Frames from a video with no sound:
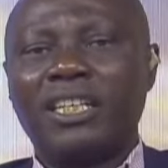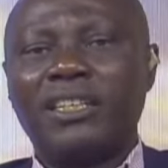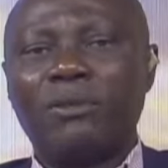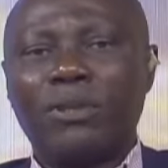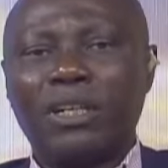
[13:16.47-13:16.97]

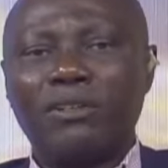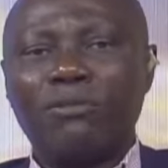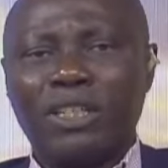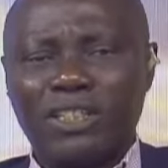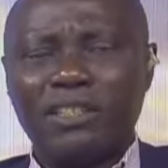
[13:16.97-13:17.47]
and were,
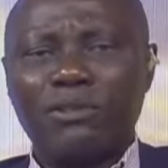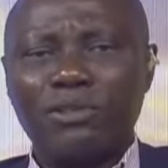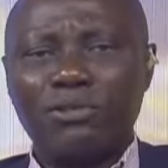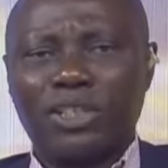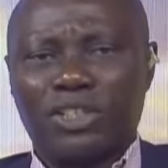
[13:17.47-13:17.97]
we're still
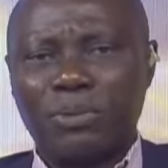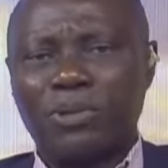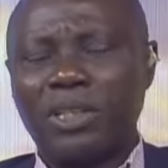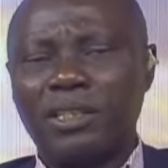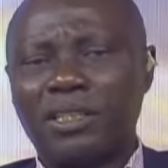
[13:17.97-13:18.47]
going to
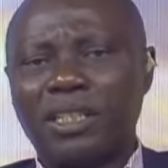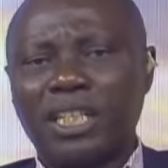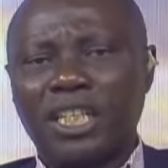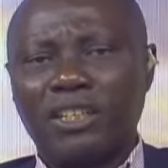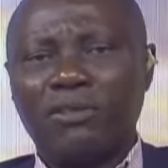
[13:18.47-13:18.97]
experience
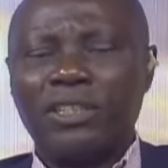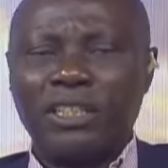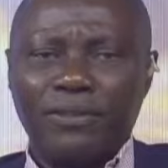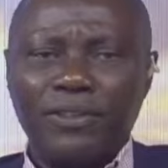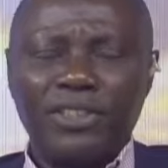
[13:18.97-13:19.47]
you know,
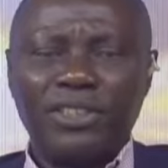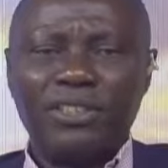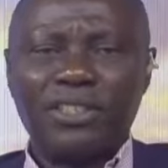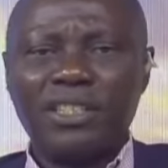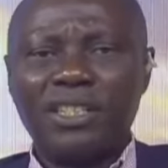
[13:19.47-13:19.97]

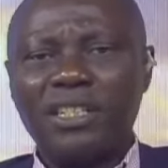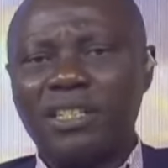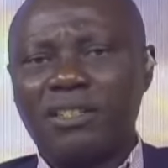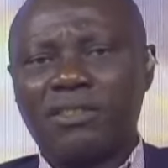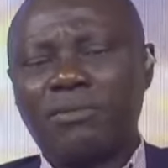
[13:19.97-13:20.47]
deficiency
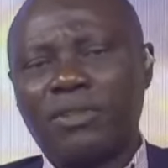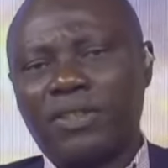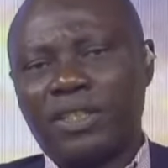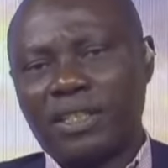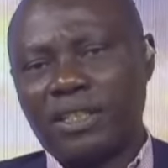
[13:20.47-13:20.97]
in some
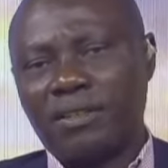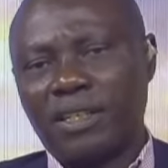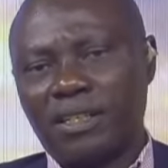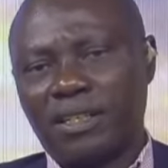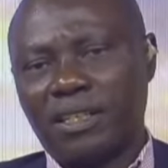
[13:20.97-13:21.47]
of these
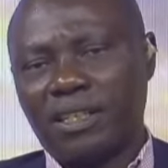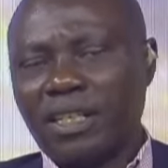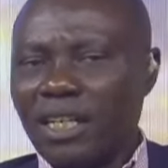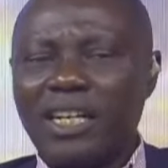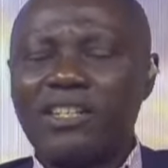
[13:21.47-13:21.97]
areas.
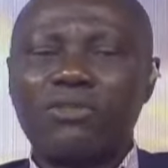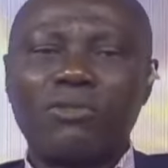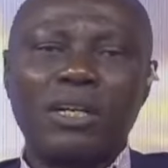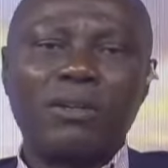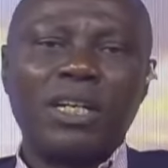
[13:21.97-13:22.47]
And that is
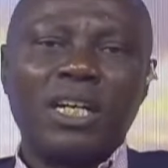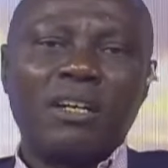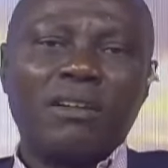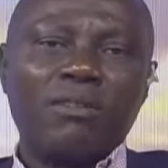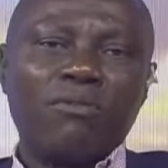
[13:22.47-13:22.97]
why
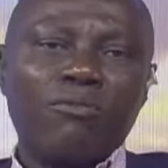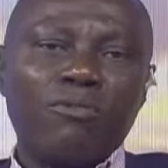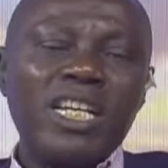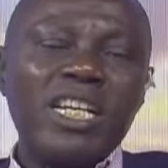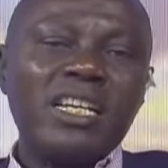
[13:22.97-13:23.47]

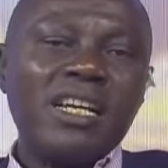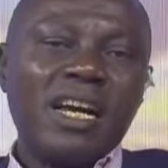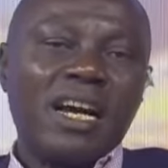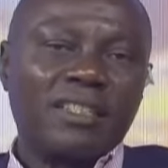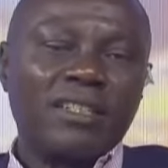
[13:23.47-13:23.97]
we
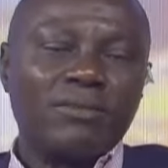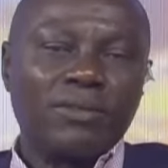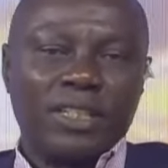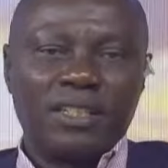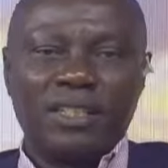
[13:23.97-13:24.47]
are
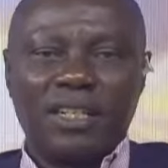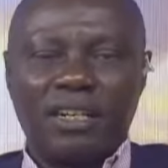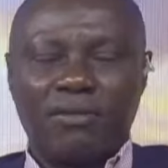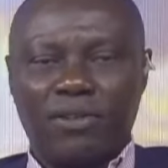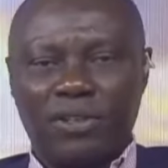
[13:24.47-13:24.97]
still
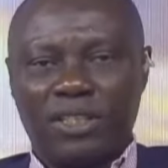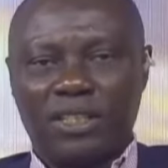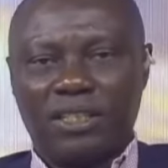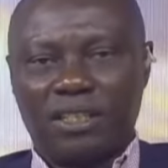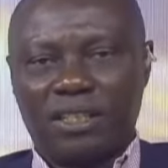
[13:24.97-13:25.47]
raising our
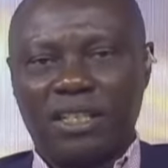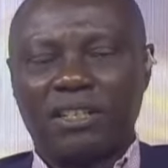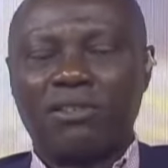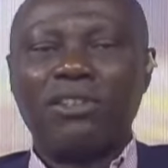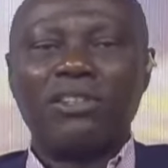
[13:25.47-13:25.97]

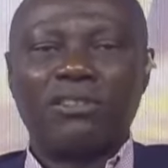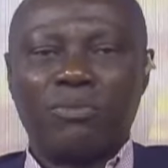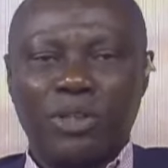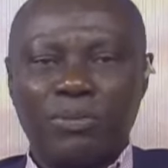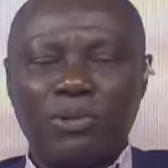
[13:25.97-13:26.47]
voices,
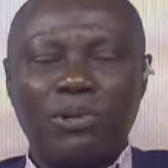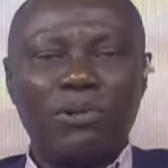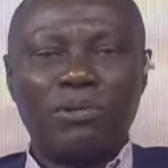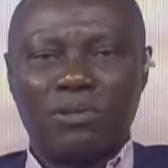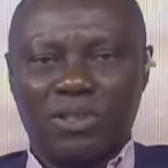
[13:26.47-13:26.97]
calling on
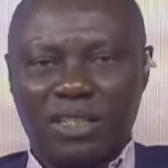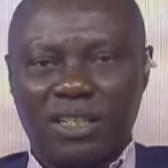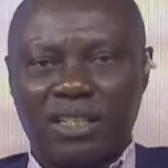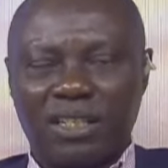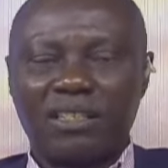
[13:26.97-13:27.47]
people all
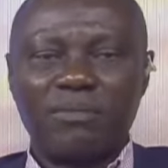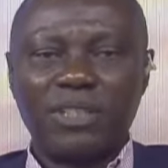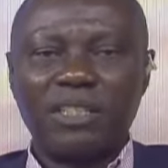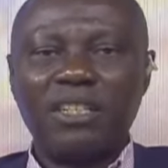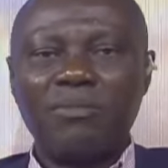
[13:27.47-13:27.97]
concerned,
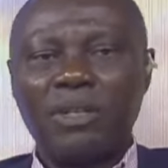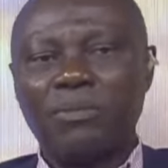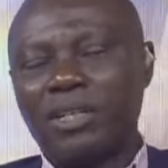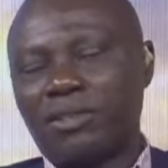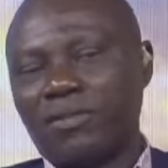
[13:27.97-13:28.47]
especially
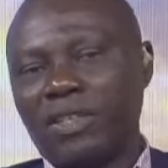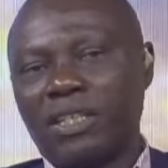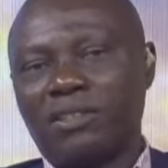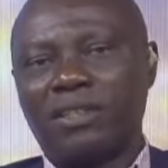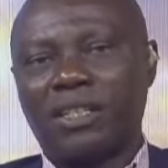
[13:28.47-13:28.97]
members of
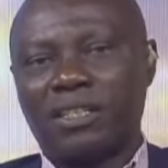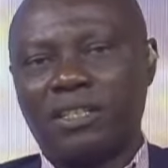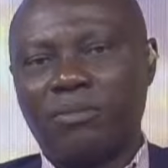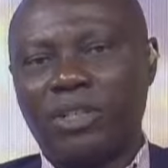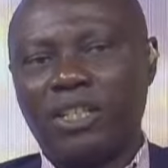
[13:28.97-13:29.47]
the National
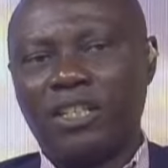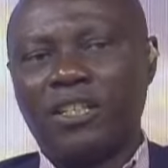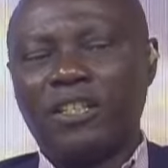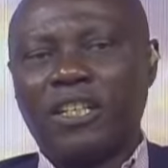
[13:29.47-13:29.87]
Assembly,